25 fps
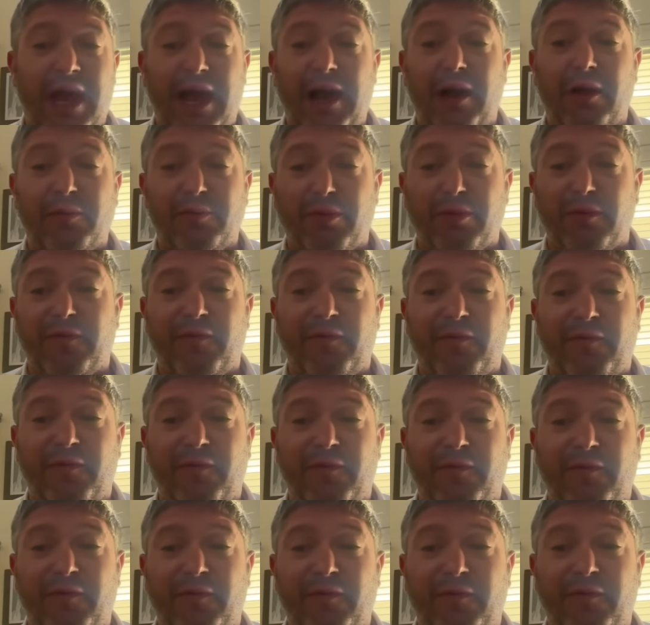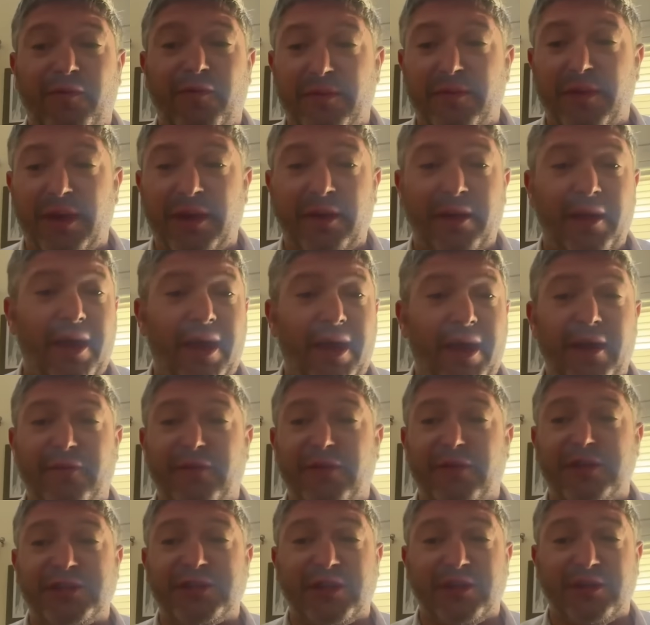outperform government
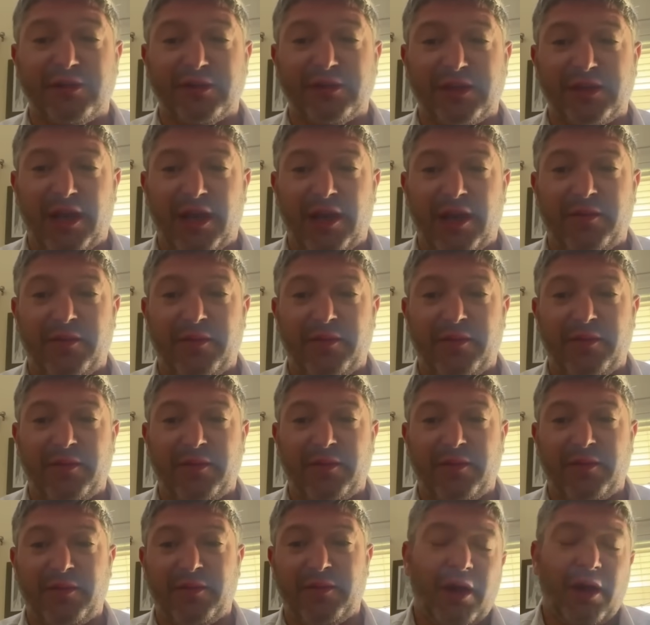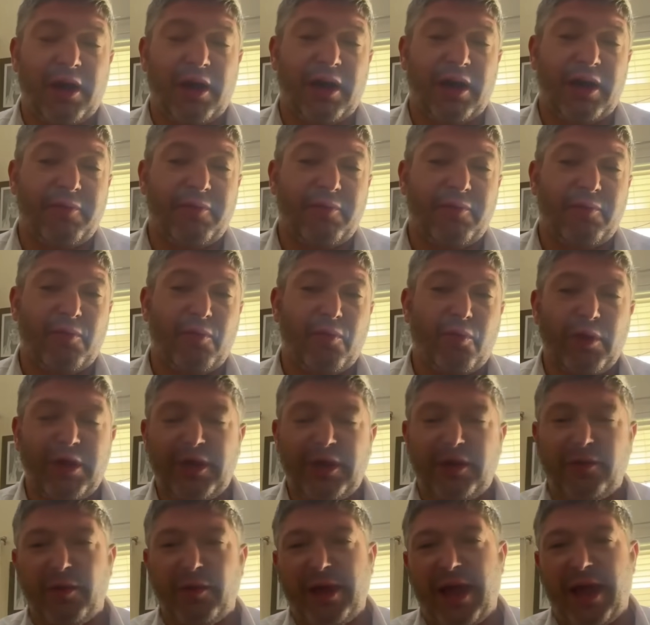every single time. Um,
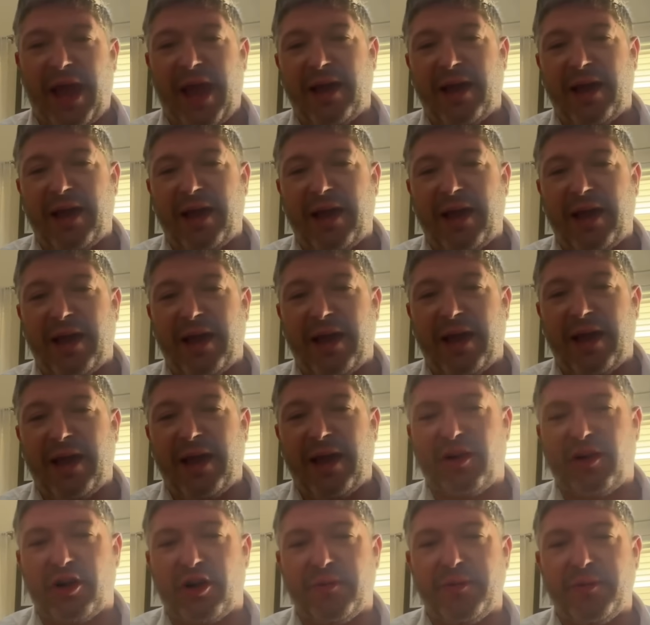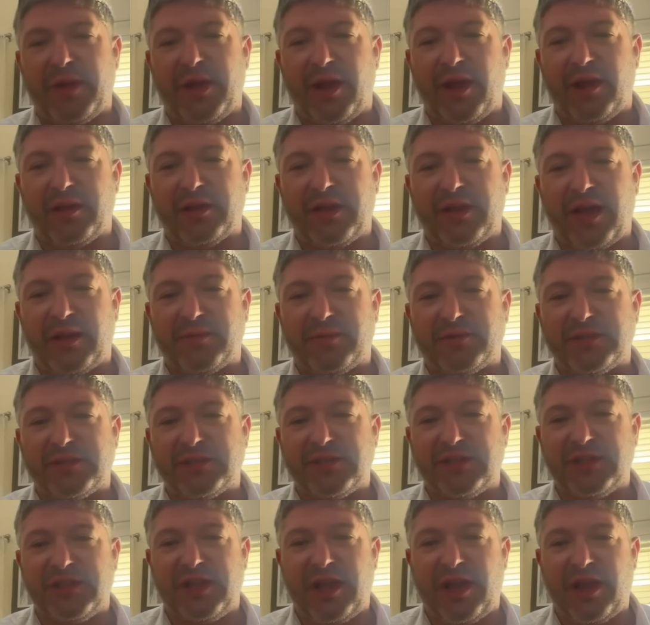we we haven't seen army helicopters
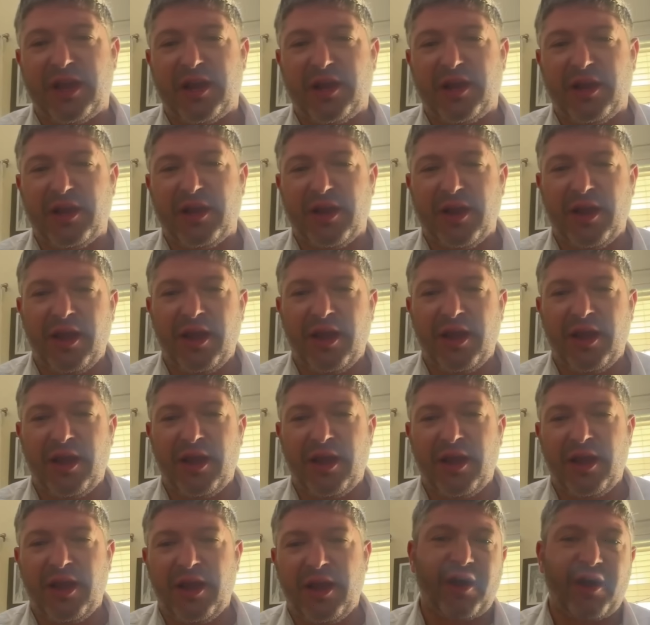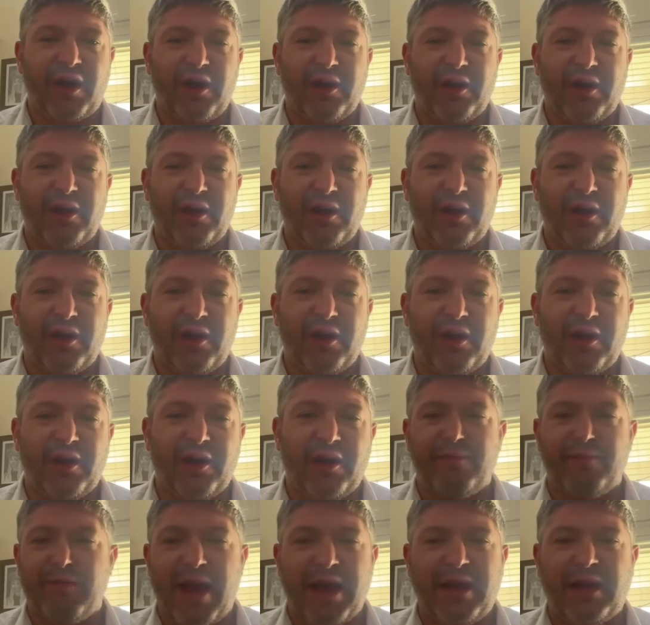in the air, and we've done
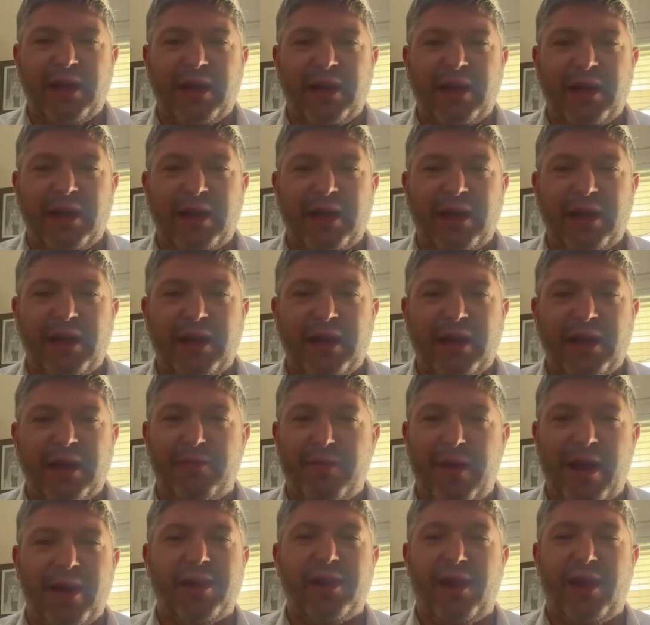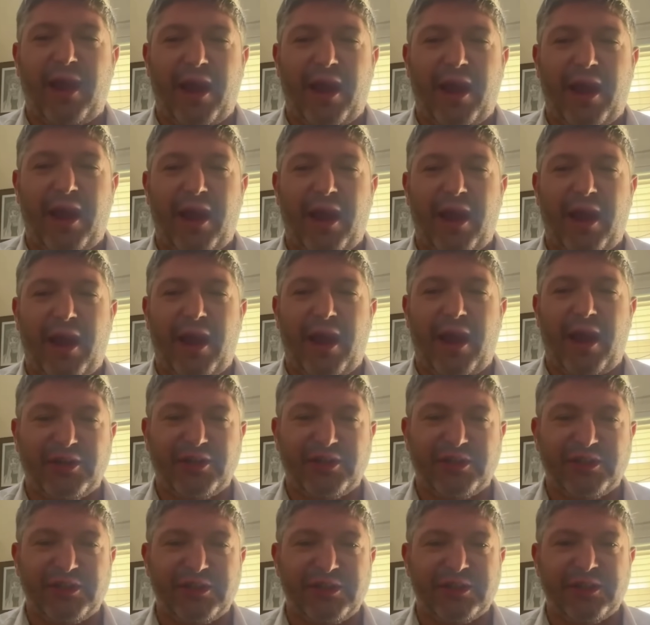many, many, many, many air
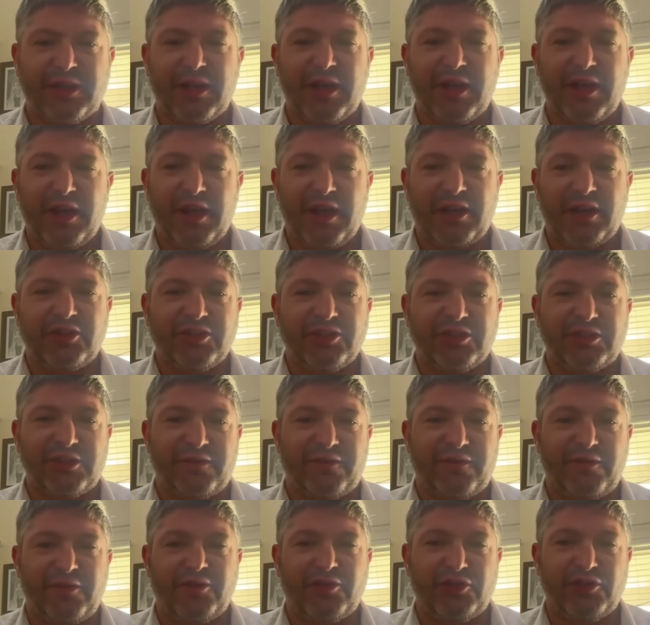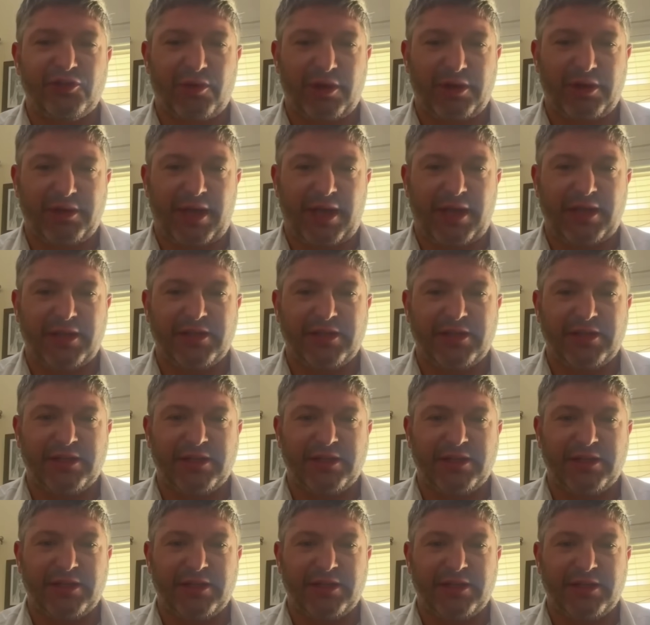operations in just a few short days.
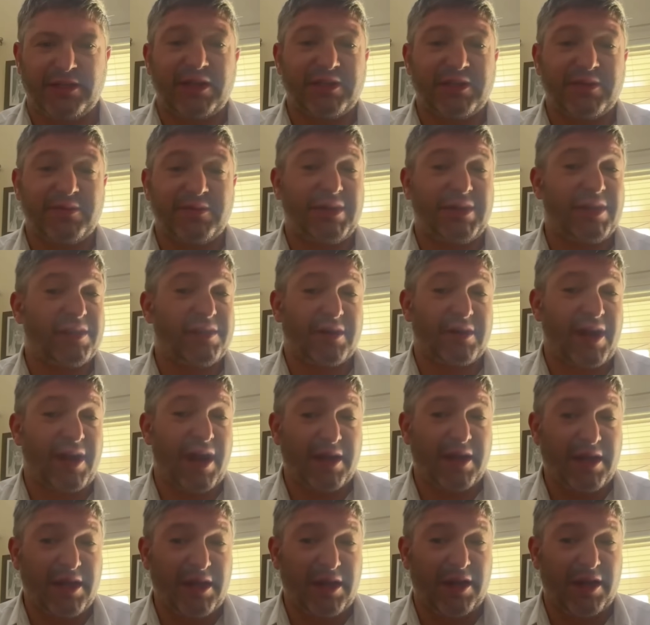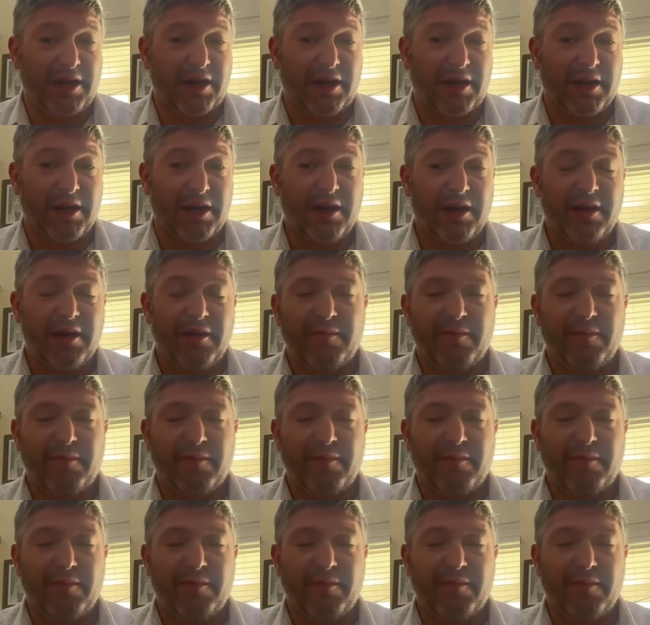That doesn't mean that they're not here,